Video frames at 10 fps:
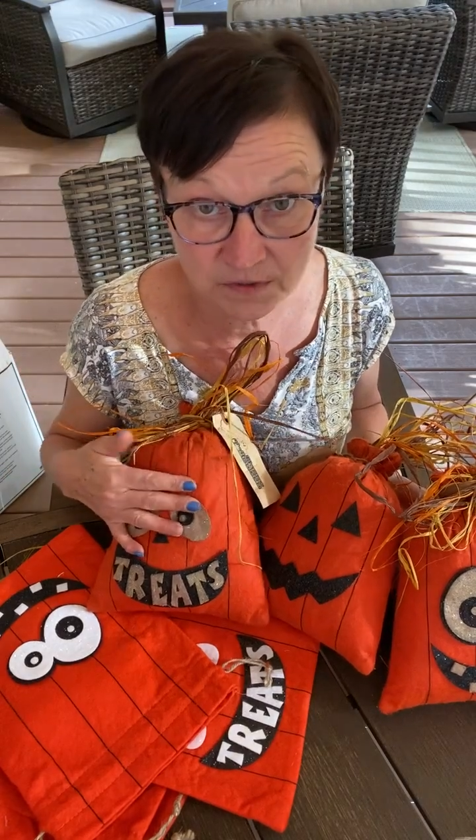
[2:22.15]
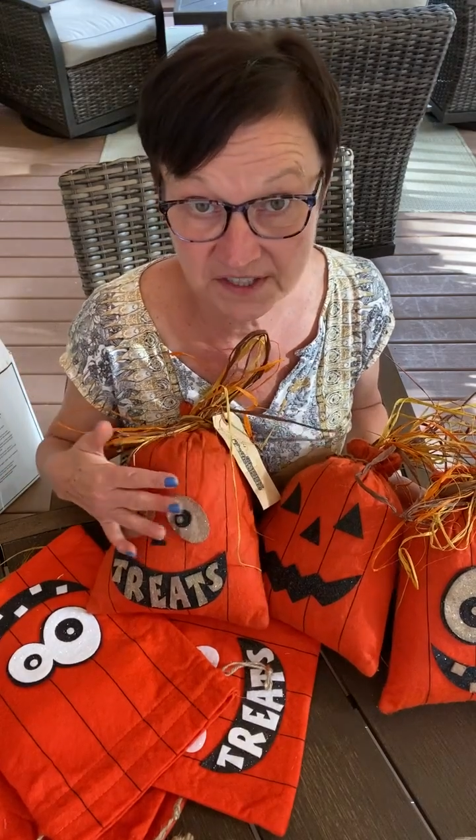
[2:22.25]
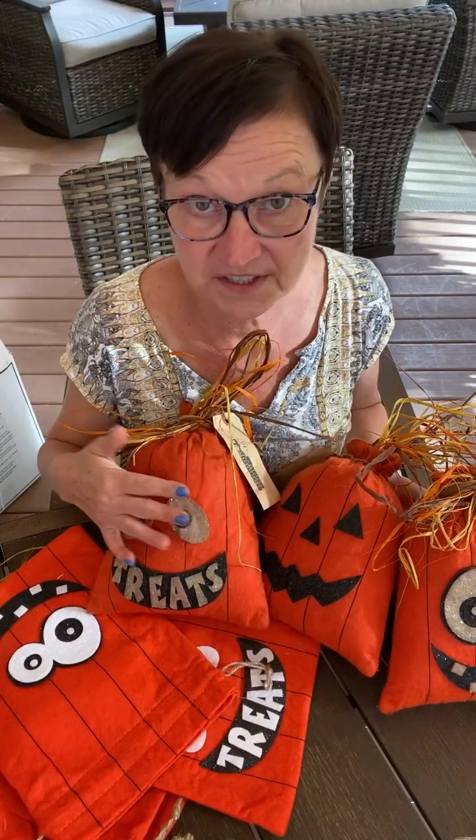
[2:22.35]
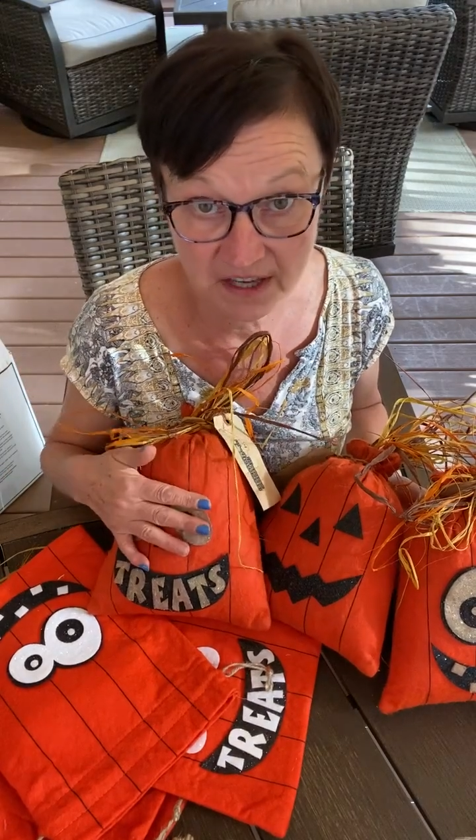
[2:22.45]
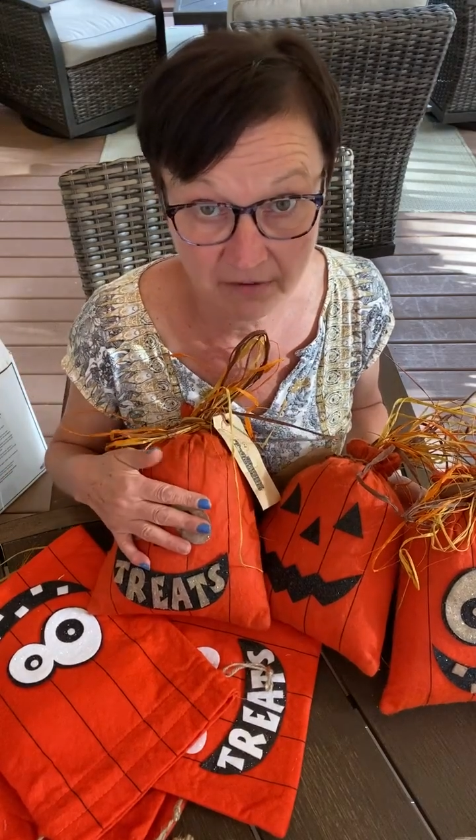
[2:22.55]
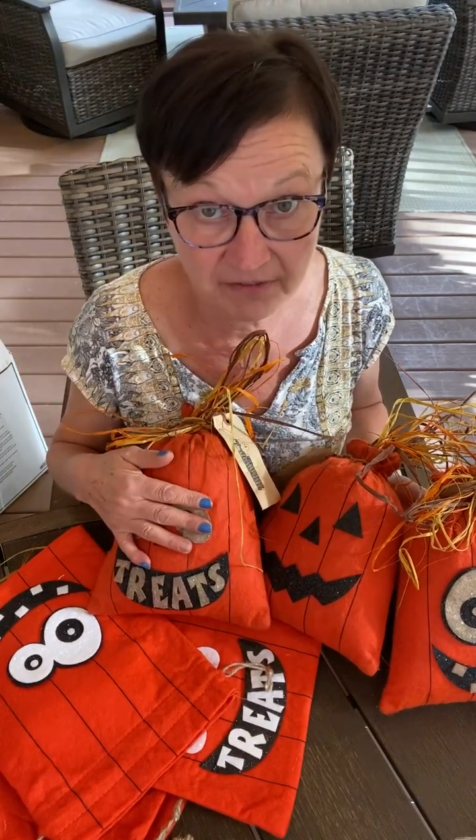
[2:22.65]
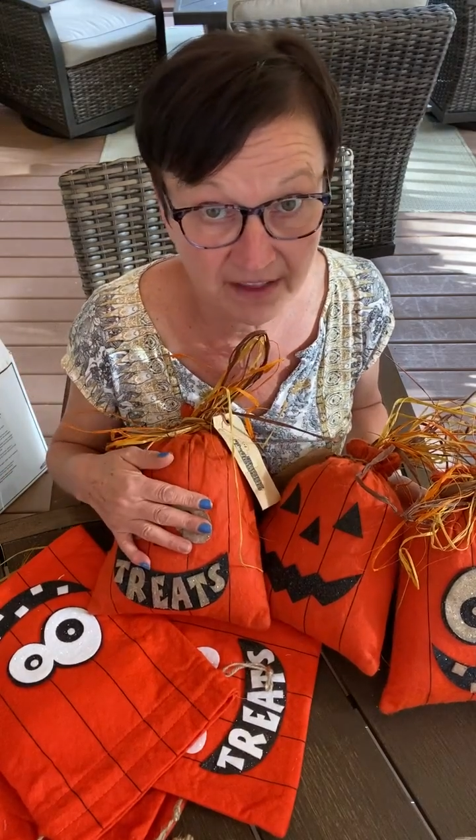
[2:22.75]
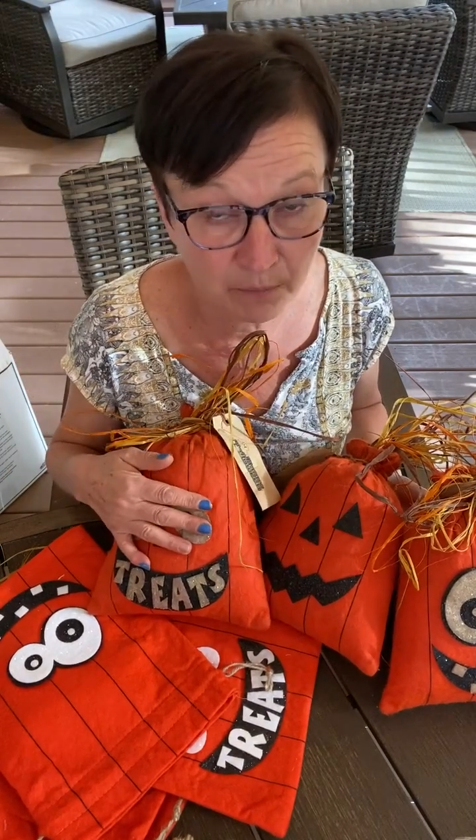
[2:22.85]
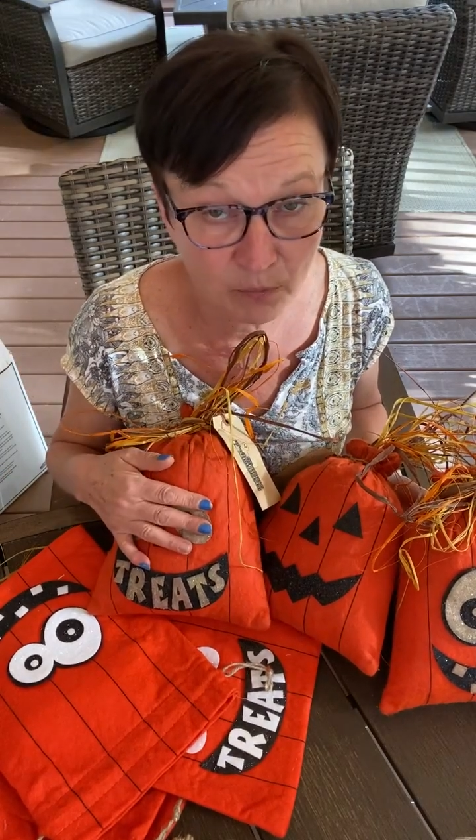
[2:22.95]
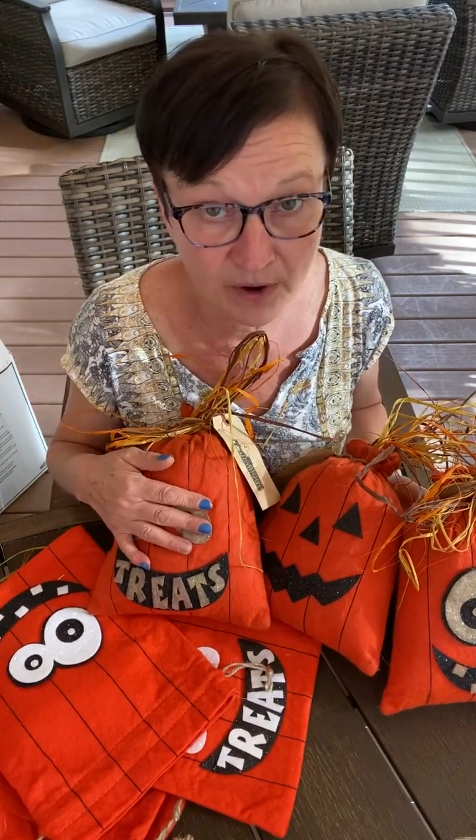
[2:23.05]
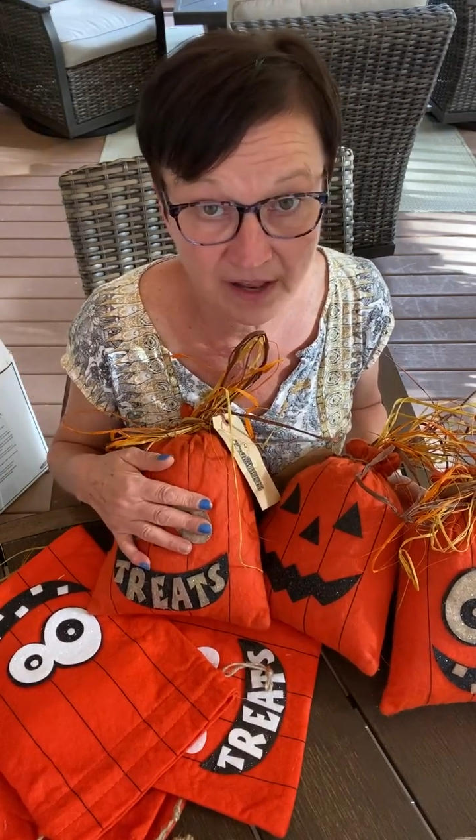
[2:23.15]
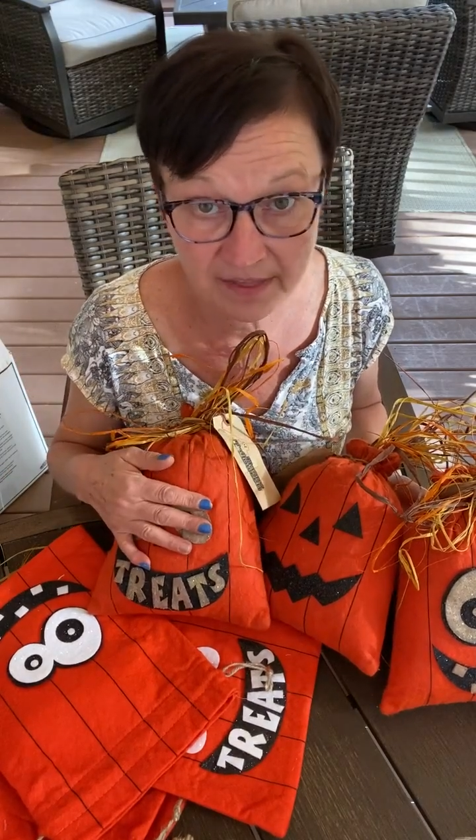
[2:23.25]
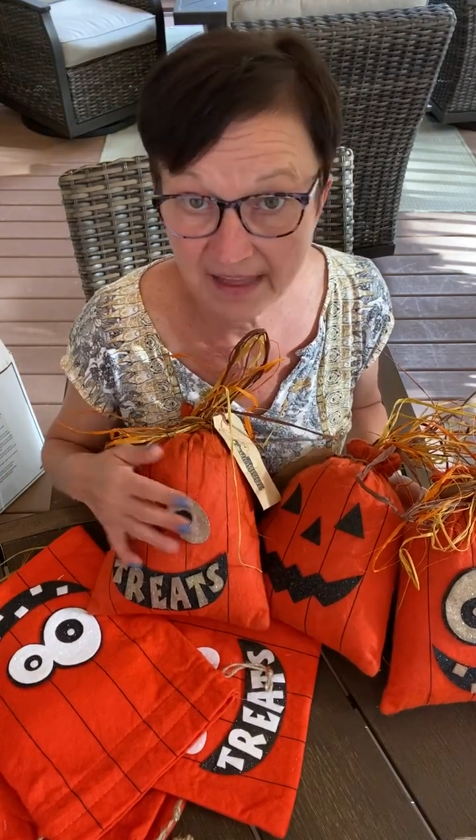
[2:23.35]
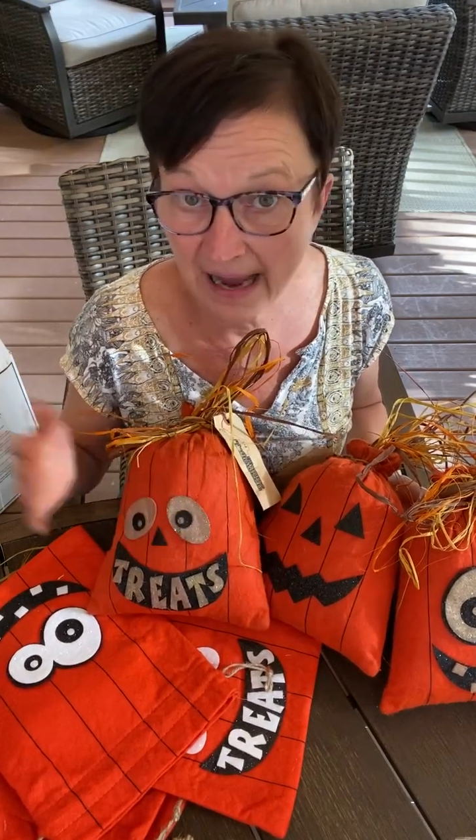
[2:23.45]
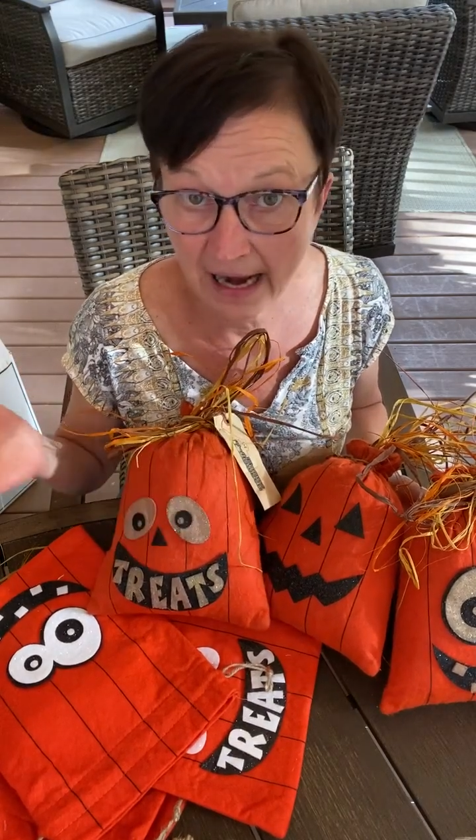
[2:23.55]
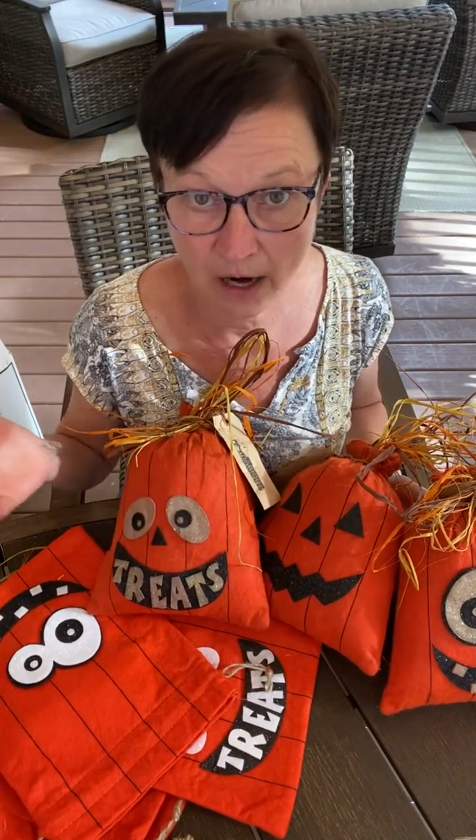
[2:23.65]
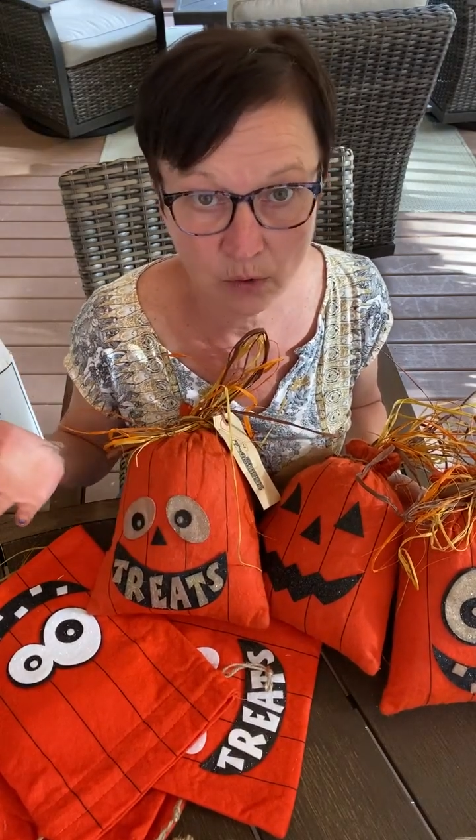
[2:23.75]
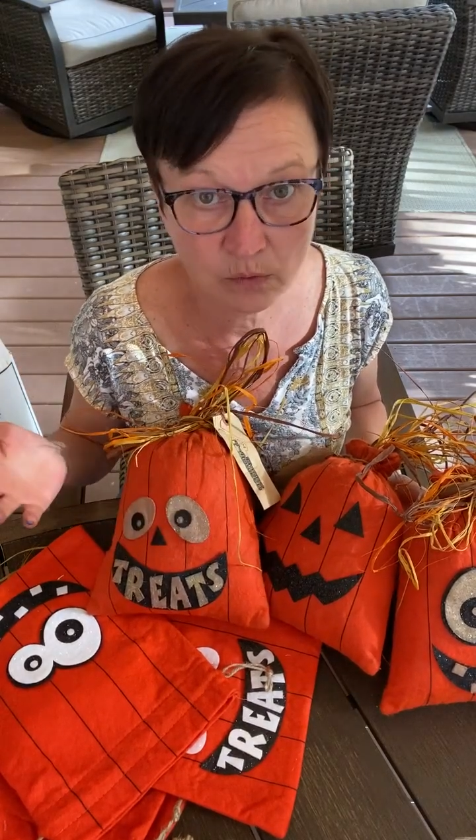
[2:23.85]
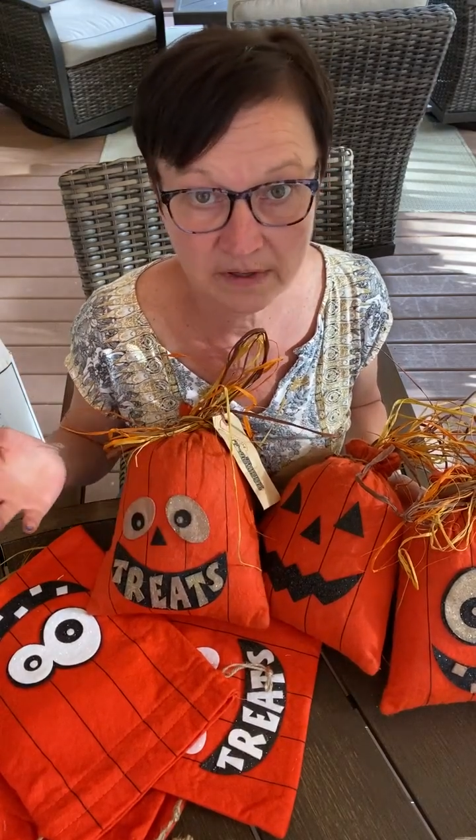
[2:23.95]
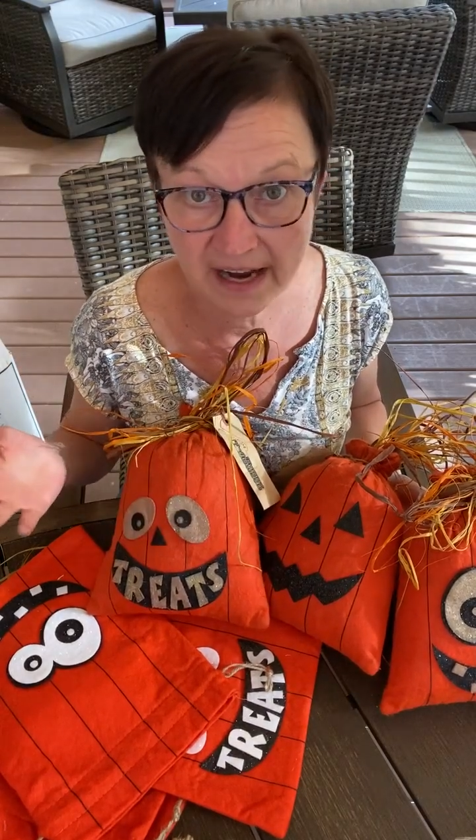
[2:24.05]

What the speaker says: stuff them with out,